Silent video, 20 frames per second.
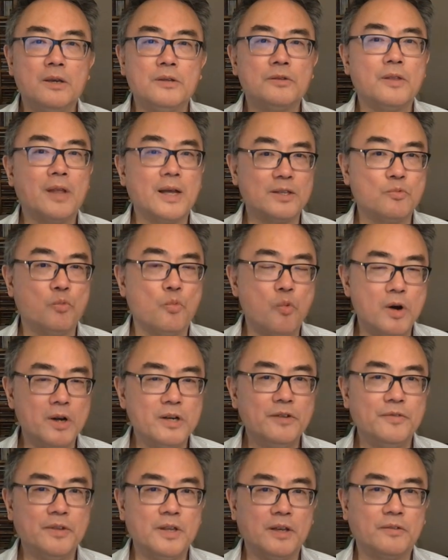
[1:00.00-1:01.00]
So that's one
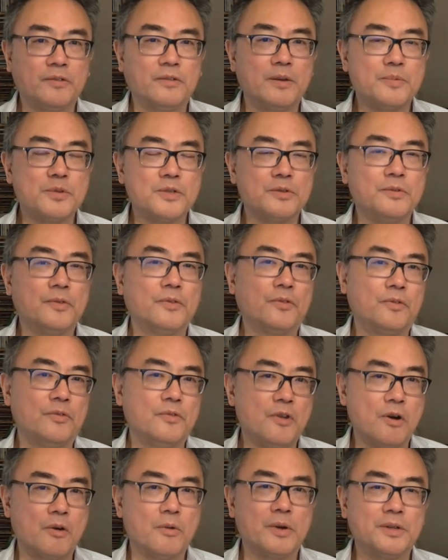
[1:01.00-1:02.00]
of the exceptions.
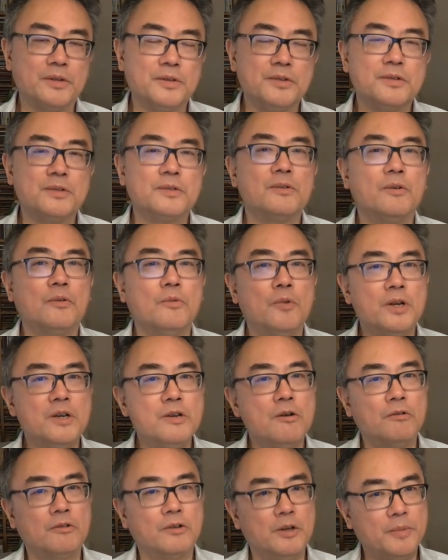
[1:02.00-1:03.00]
There are others. We're
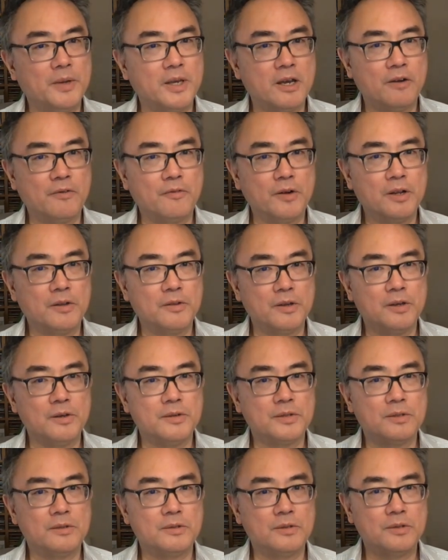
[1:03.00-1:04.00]
not going to be covering
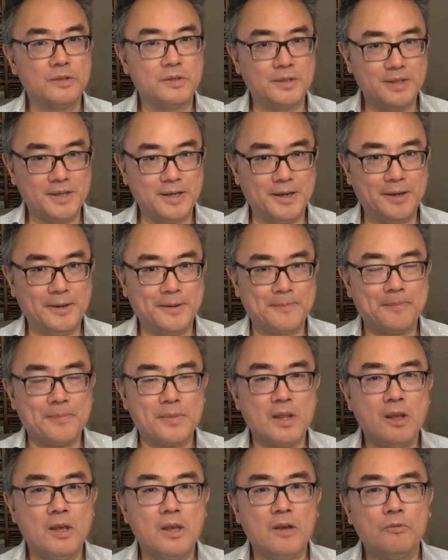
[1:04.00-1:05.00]
those today.
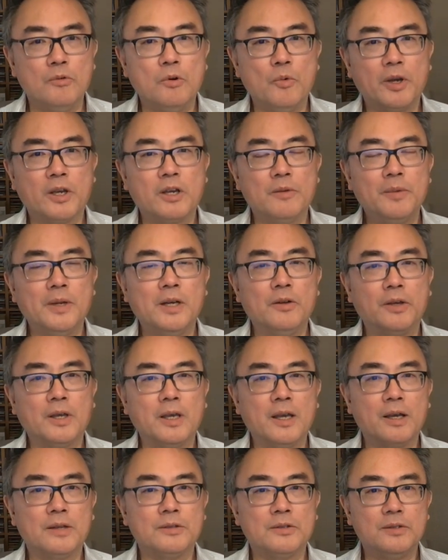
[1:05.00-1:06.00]
What we're going to be
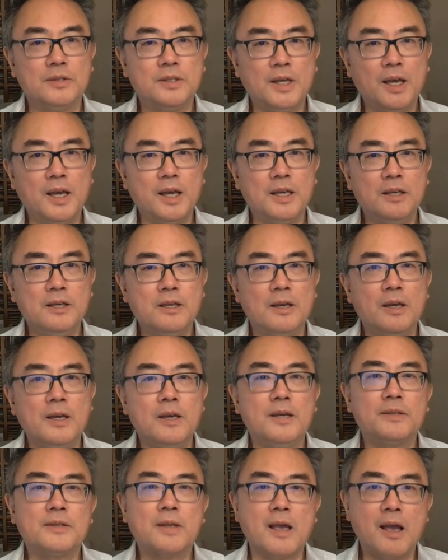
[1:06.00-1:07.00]
looking at today
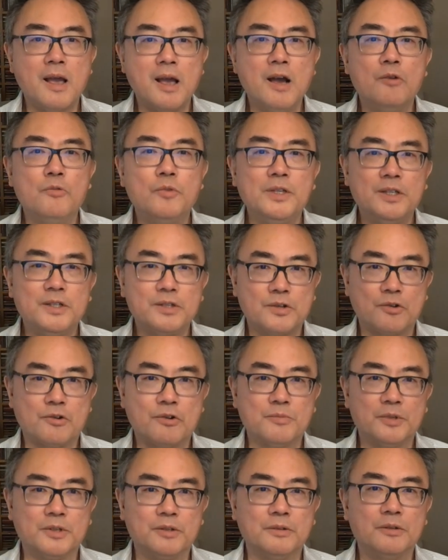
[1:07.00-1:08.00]
is how we
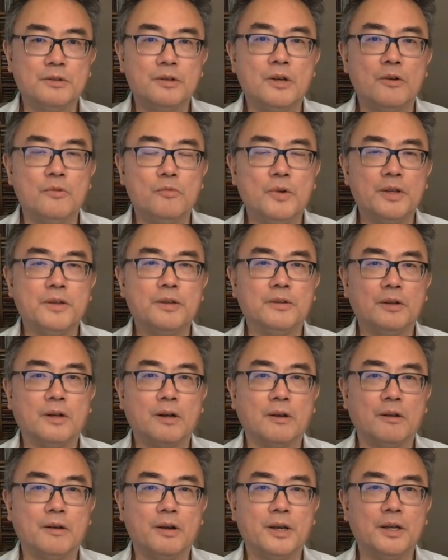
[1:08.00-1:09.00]
determine whether the
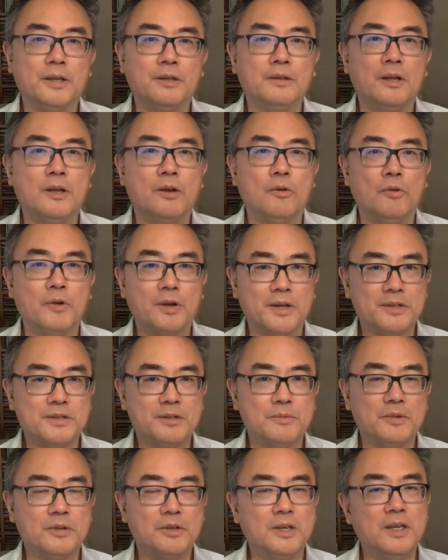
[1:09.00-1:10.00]
client or
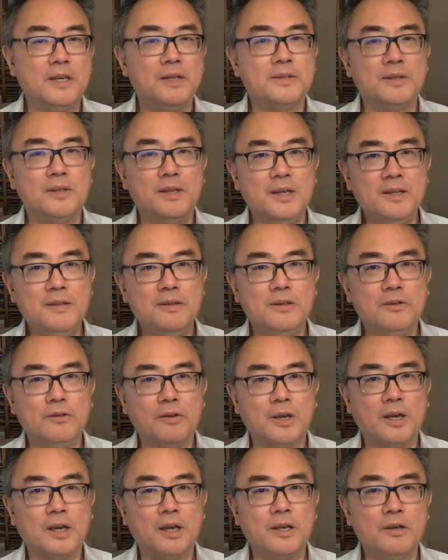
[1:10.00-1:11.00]
customer is in the
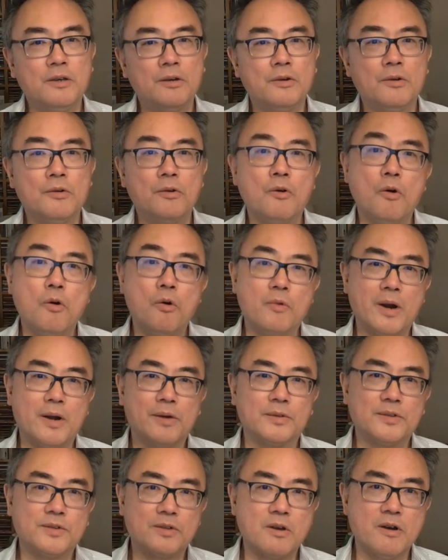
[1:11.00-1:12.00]
UK or
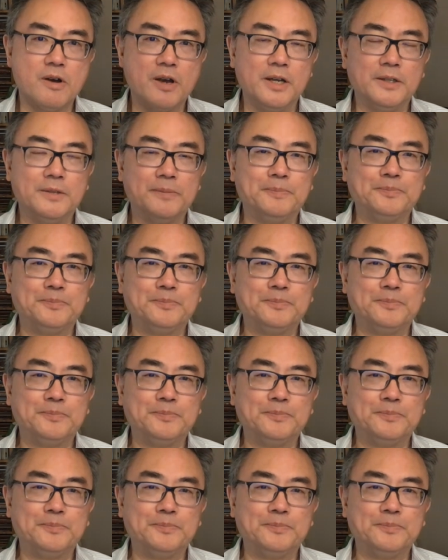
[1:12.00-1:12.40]
outside.